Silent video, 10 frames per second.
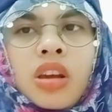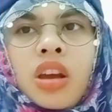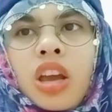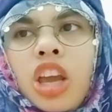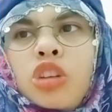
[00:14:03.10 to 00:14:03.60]

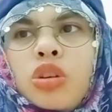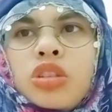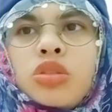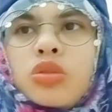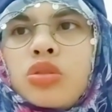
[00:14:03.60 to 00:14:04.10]
hey, you are
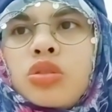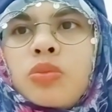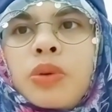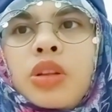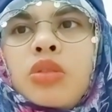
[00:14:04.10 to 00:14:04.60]
so
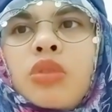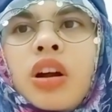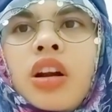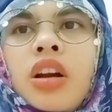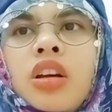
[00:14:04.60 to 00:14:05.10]
stupid, you
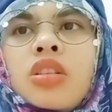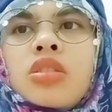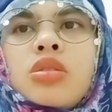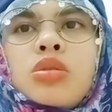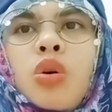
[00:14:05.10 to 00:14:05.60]
are
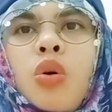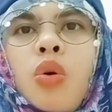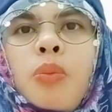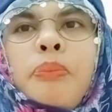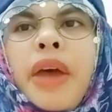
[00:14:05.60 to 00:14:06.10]

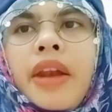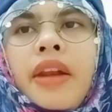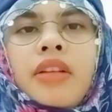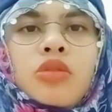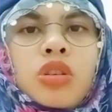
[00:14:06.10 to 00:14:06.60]
so bad,
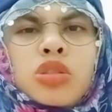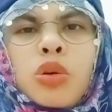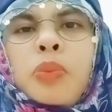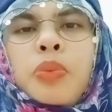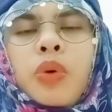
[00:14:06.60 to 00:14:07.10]
and you are so
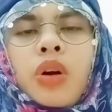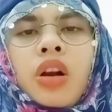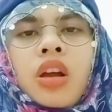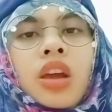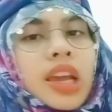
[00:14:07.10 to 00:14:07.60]
poor,
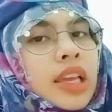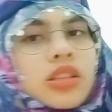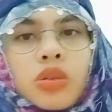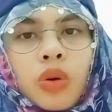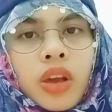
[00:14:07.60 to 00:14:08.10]

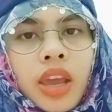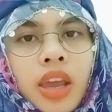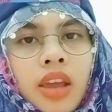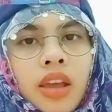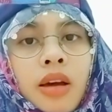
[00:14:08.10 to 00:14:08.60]
it's okay.
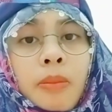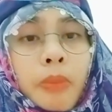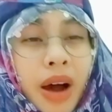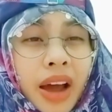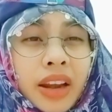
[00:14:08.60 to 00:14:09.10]

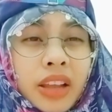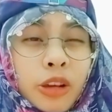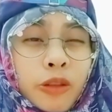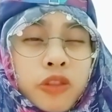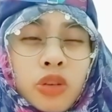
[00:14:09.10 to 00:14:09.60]
But
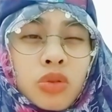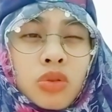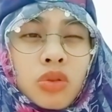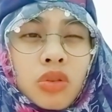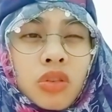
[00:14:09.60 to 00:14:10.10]
if
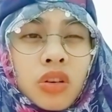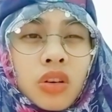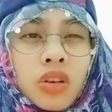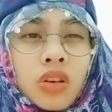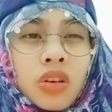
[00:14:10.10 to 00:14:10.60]
you
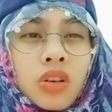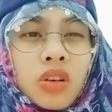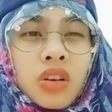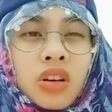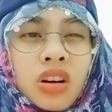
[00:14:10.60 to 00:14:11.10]

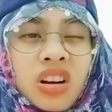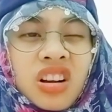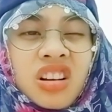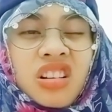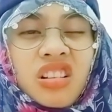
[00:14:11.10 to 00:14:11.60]

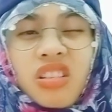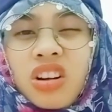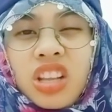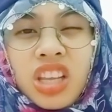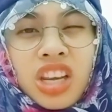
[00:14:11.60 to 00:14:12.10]

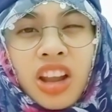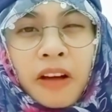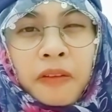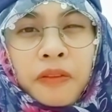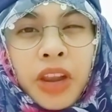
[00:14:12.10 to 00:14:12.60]
not
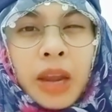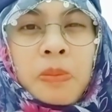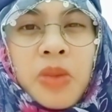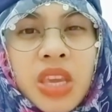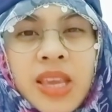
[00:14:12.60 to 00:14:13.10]
enough than
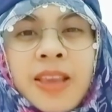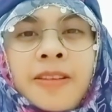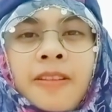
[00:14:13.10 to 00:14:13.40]
me,